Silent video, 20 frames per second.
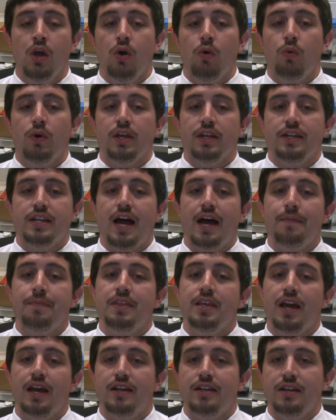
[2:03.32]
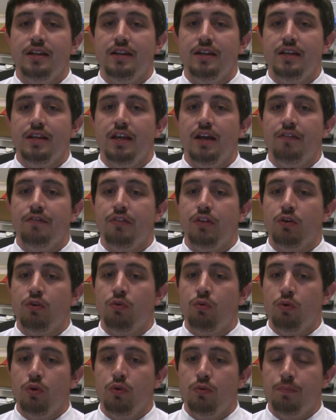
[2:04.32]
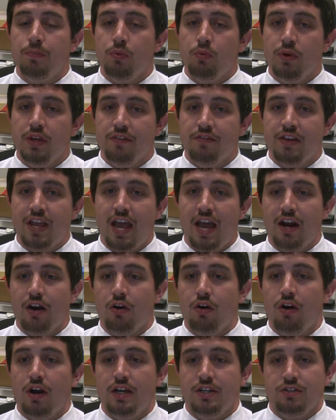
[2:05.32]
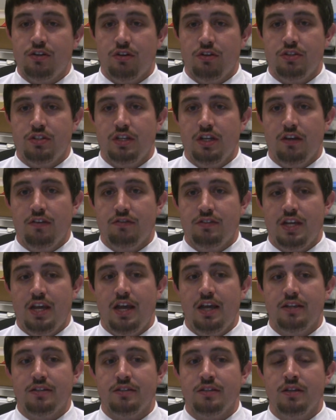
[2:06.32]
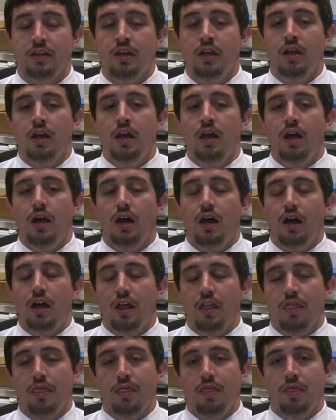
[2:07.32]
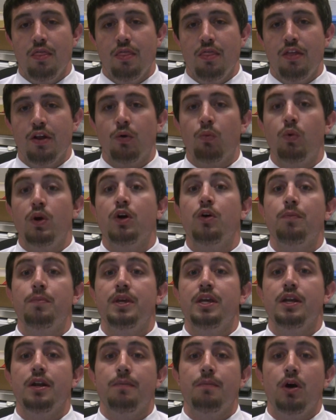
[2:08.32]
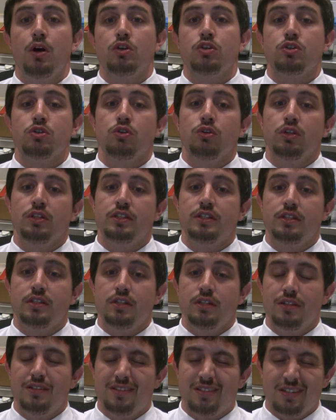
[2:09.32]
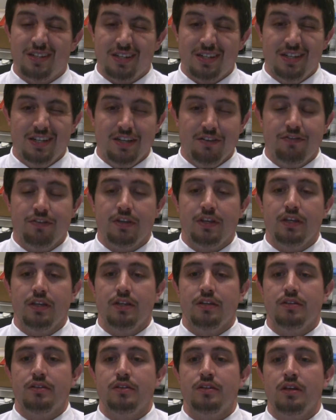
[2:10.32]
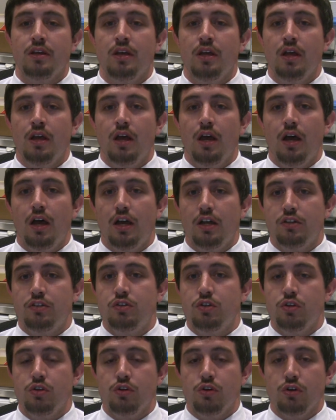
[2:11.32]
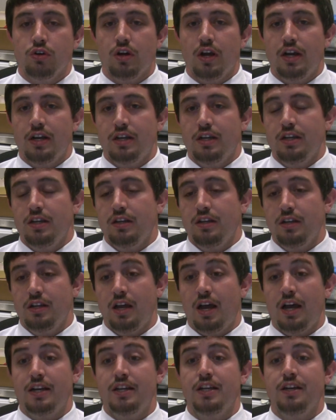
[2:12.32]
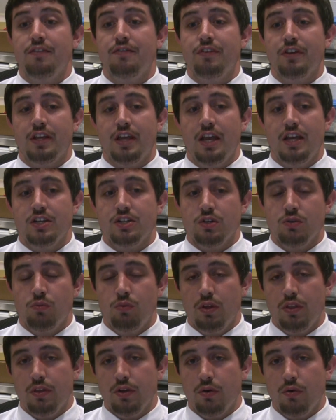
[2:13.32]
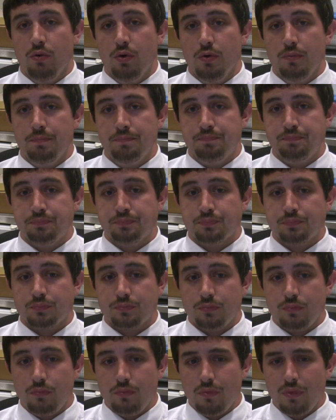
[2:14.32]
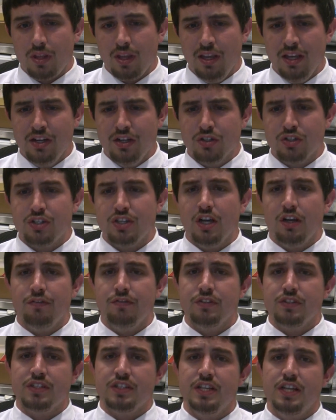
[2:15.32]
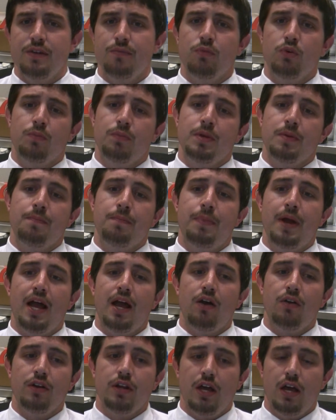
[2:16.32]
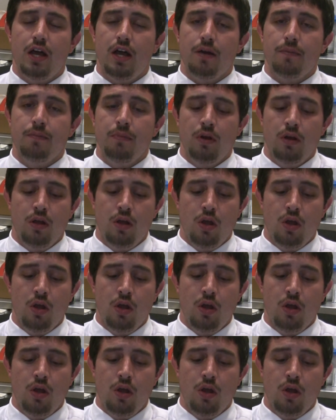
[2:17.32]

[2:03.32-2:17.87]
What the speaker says: We adopt the identity of the group we have categorized ourselves as. There will be an emotional significance to your identification with a group, and your self-esteem will be bound up